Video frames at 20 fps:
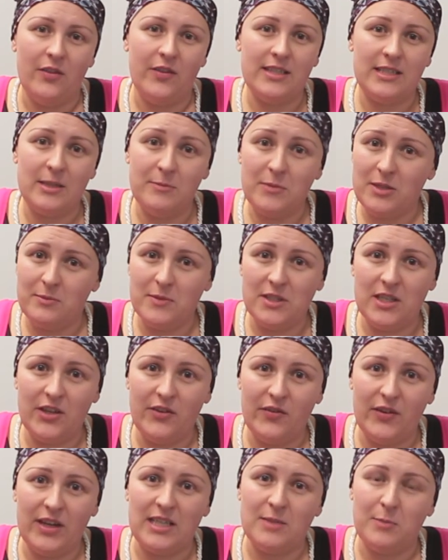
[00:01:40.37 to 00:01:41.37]
the symptoms that
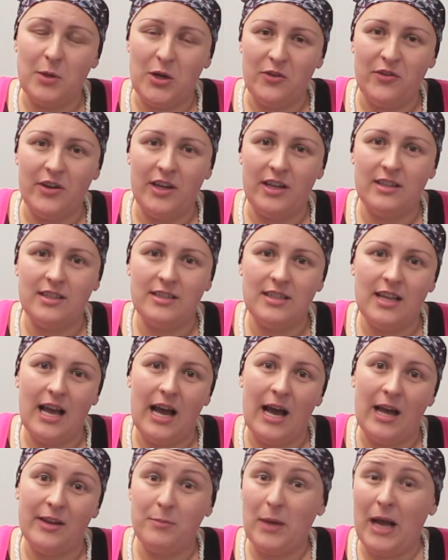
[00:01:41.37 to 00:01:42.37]
you've experienced,
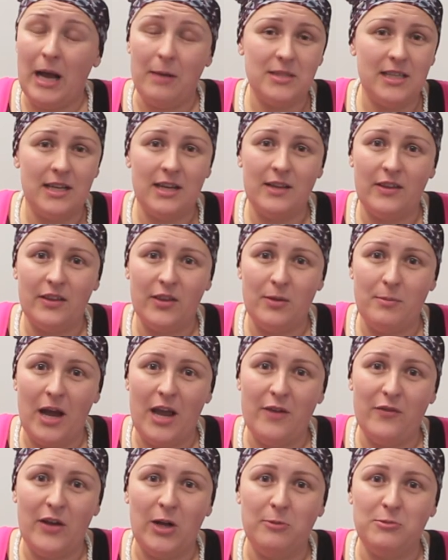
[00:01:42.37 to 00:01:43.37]
and perhaps anything that
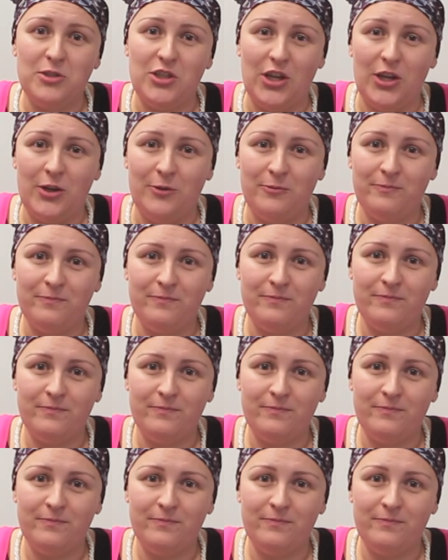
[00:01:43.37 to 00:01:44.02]
might have helped you.